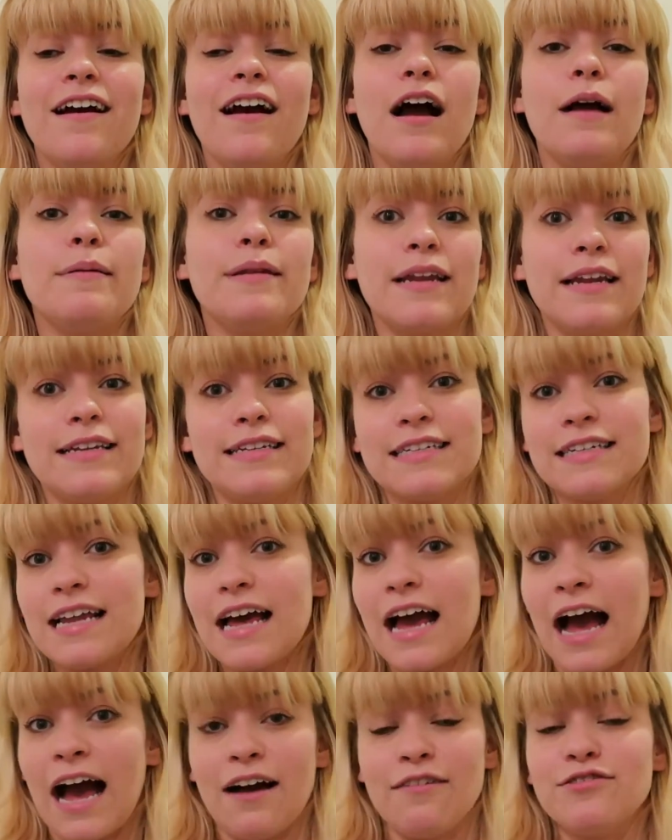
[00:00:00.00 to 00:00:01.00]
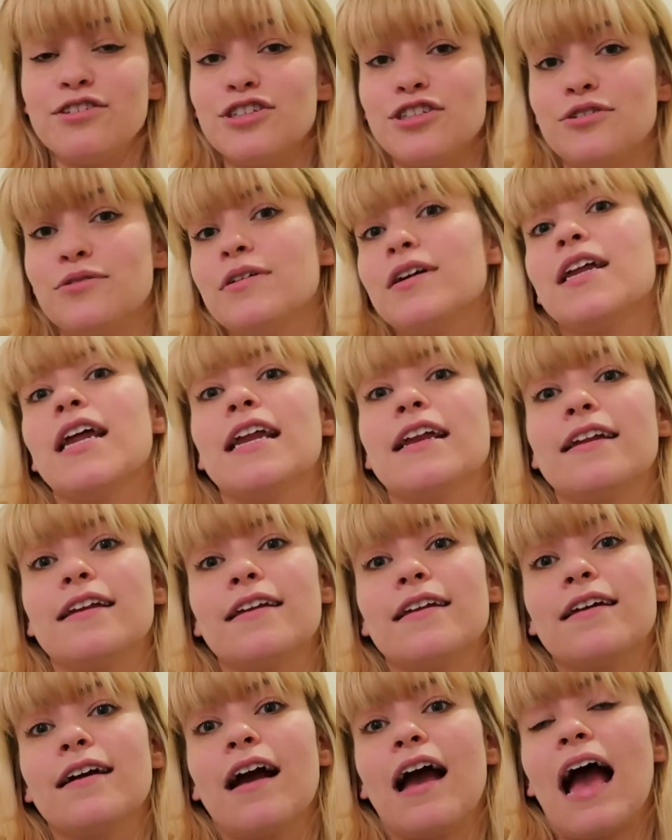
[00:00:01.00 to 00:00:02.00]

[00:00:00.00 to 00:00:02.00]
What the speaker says: I mean, I didn't have to do it. I didn't